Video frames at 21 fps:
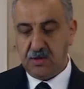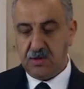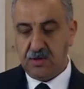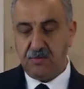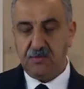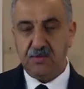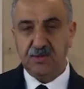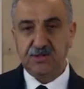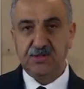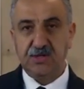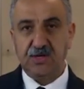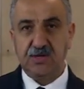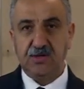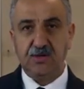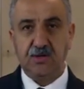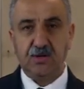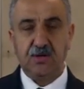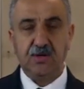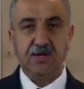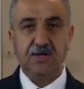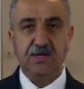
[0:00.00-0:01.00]
The
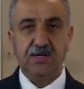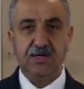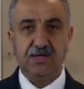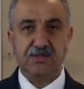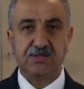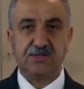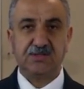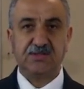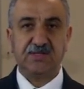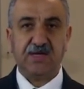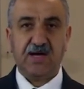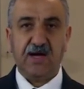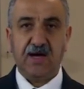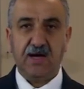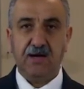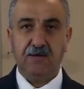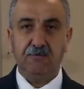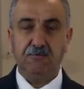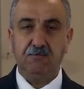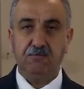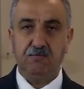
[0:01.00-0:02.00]
material needs
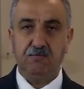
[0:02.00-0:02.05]
time